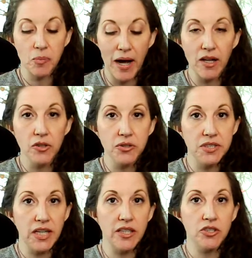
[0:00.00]
palo
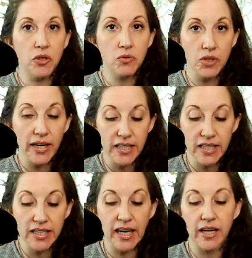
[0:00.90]
santo,
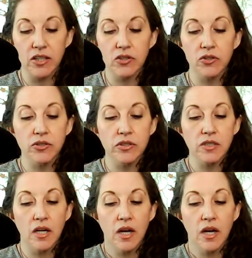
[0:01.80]
lighting candles.